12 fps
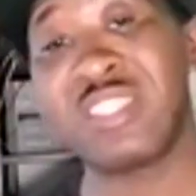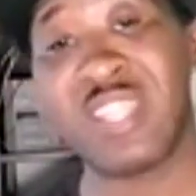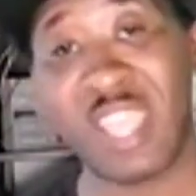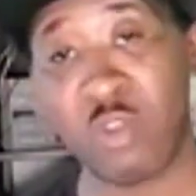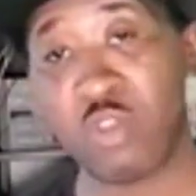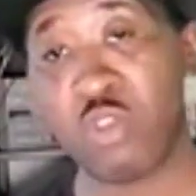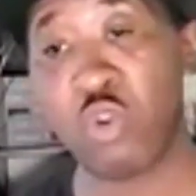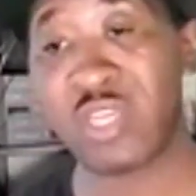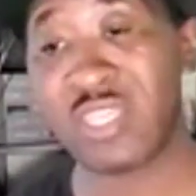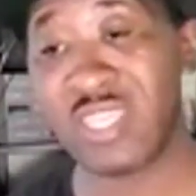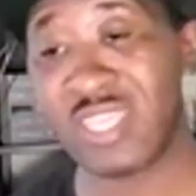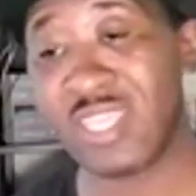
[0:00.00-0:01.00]
now you are
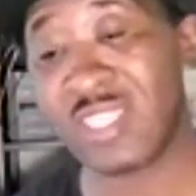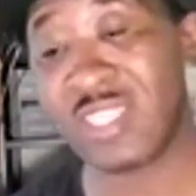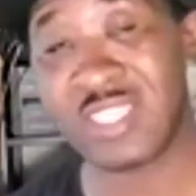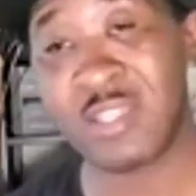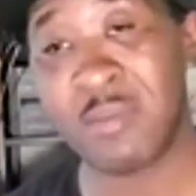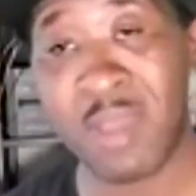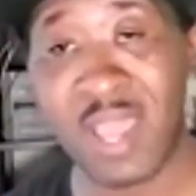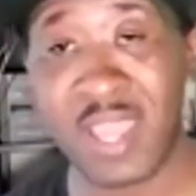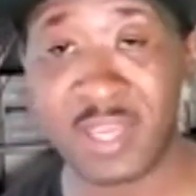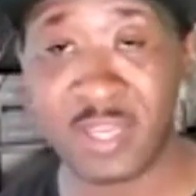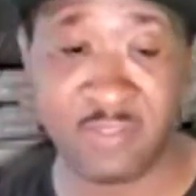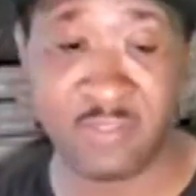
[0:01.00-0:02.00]
digging into the
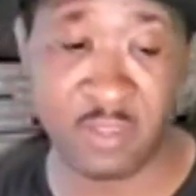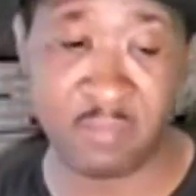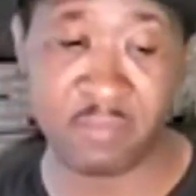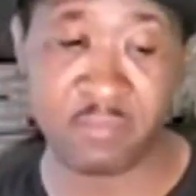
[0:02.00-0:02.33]
mind of them.